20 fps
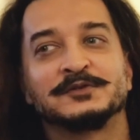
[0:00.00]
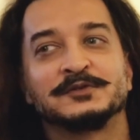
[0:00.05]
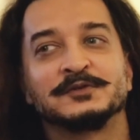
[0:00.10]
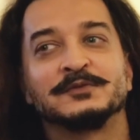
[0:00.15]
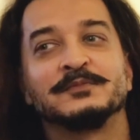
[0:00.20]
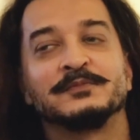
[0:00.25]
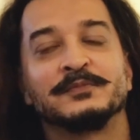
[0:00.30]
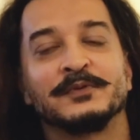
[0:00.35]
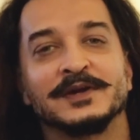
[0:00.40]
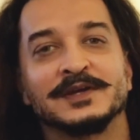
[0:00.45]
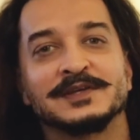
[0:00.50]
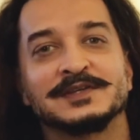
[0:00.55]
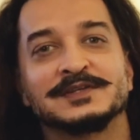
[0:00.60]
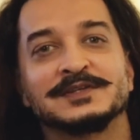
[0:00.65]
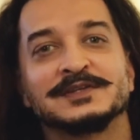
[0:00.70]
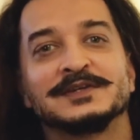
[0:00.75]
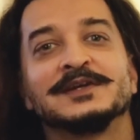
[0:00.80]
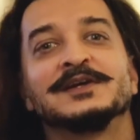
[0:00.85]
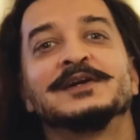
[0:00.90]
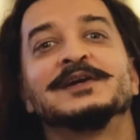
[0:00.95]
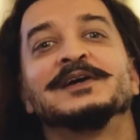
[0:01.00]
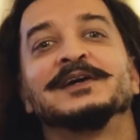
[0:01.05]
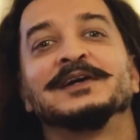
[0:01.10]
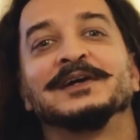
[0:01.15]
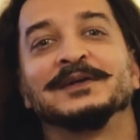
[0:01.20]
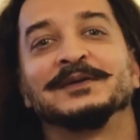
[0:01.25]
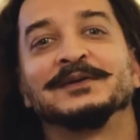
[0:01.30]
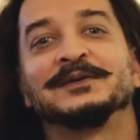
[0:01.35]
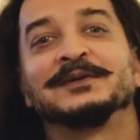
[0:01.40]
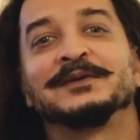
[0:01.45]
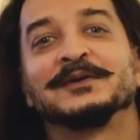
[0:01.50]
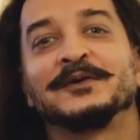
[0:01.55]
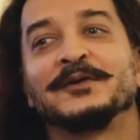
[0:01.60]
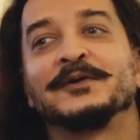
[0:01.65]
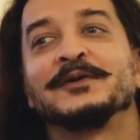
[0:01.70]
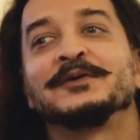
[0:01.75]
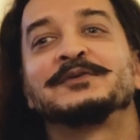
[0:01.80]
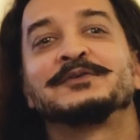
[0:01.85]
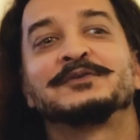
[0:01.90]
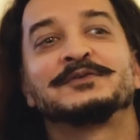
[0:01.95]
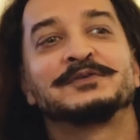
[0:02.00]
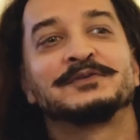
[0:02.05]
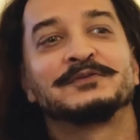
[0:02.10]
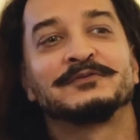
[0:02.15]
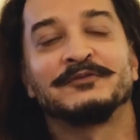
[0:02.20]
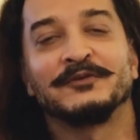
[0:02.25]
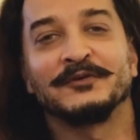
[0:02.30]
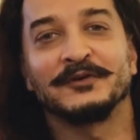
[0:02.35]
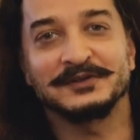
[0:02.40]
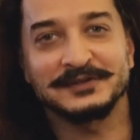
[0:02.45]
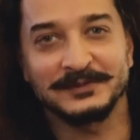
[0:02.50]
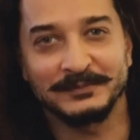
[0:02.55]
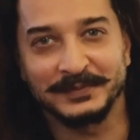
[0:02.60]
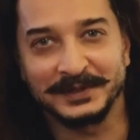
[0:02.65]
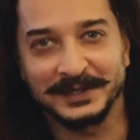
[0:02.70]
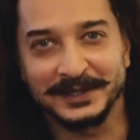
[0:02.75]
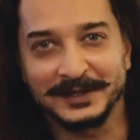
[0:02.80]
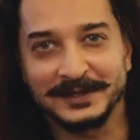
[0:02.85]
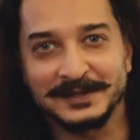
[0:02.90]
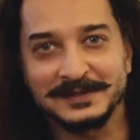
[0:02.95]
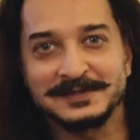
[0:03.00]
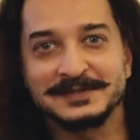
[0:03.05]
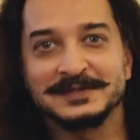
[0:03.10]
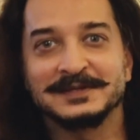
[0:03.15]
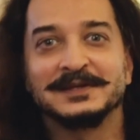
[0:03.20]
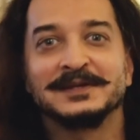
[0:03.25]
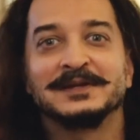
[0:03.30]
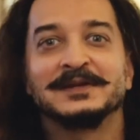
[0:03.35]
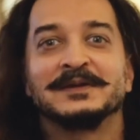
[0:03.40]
to impress, or for somebody else.